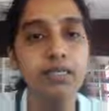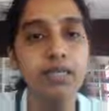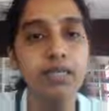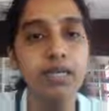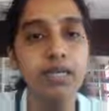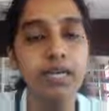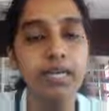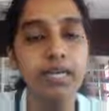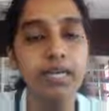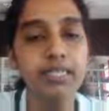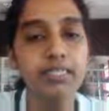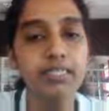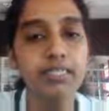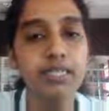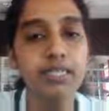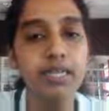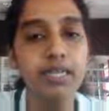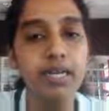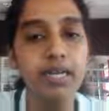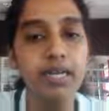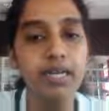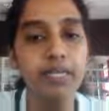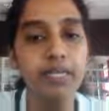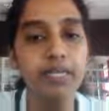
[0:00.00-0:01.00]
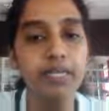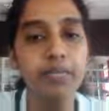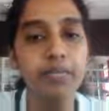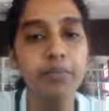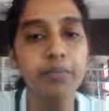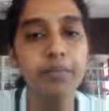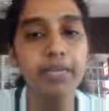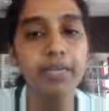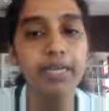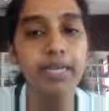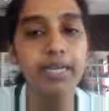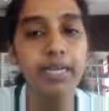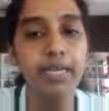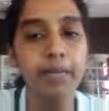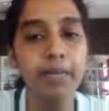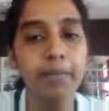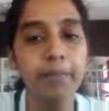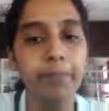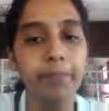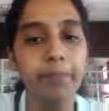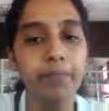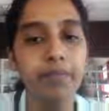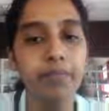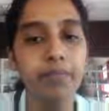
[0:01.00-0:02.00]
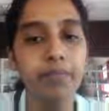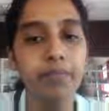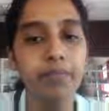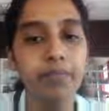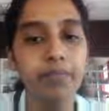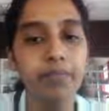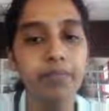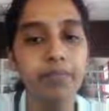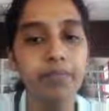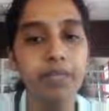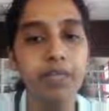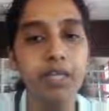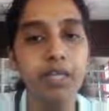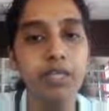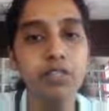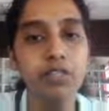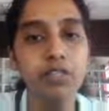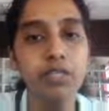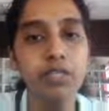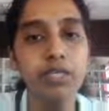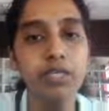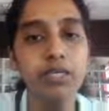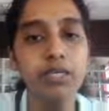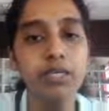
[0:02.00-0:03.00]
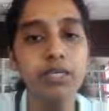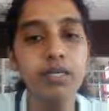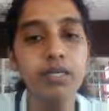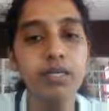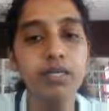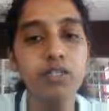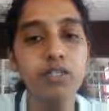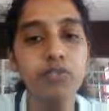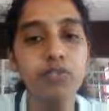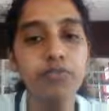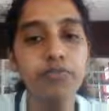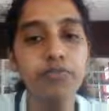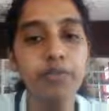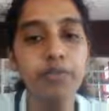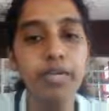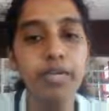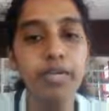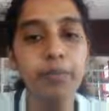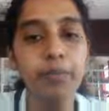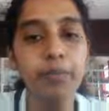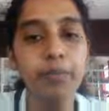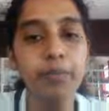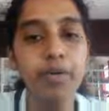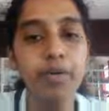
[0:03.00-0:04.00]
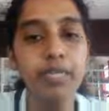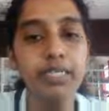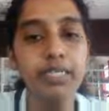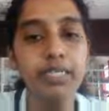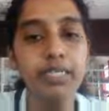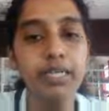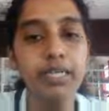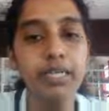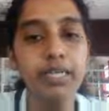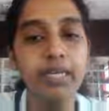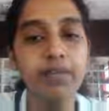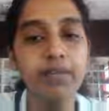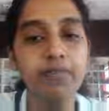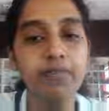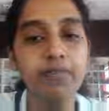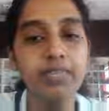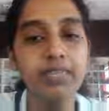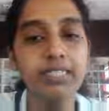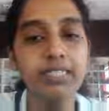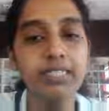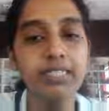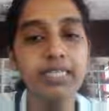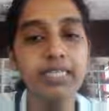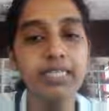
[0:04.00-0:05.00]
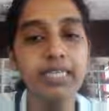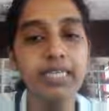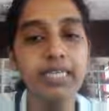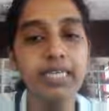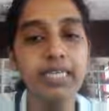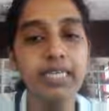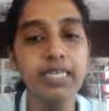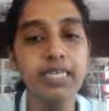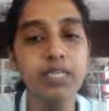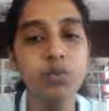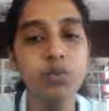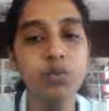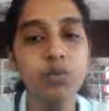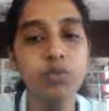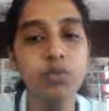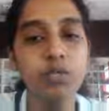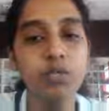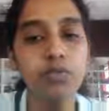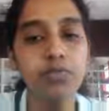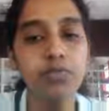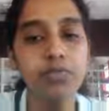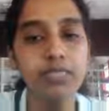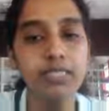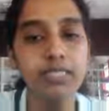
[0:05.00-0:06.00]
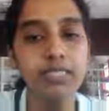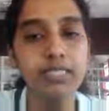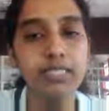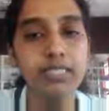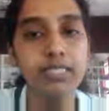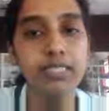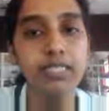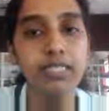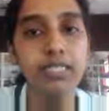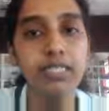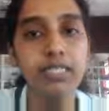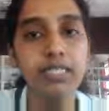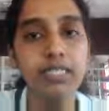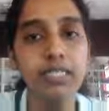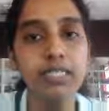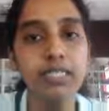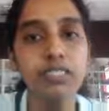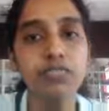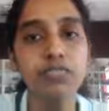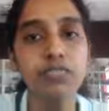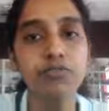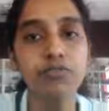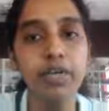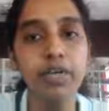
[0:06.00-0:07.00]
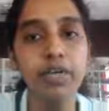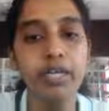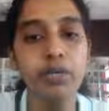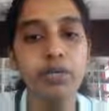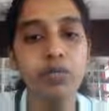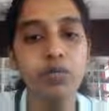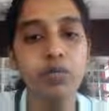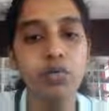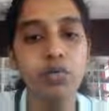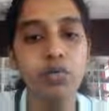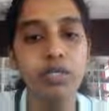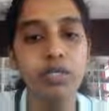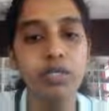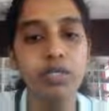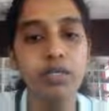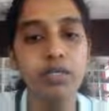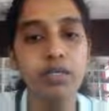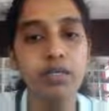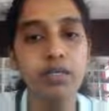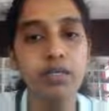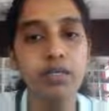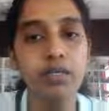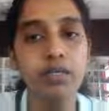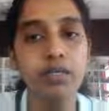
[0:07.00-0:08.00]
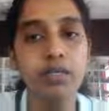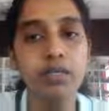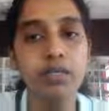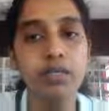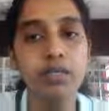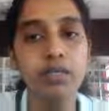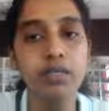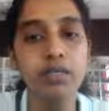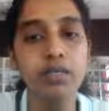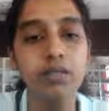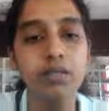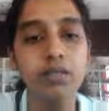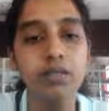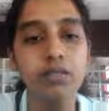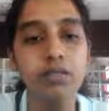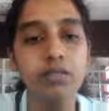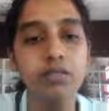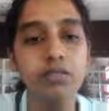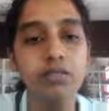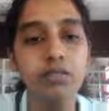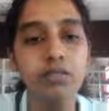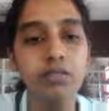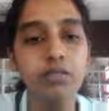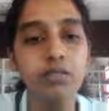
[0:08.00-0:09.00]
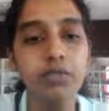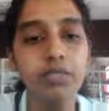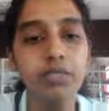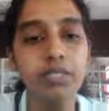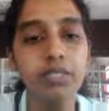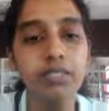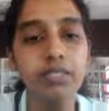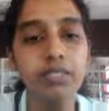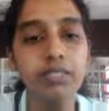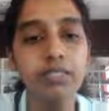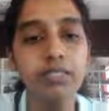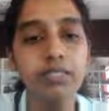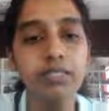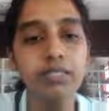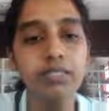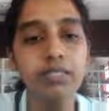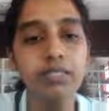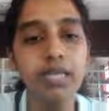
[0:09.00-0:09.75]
collector current in milliamp. So here to find point A, VCE equal to VCC, that is 5 volt. So during this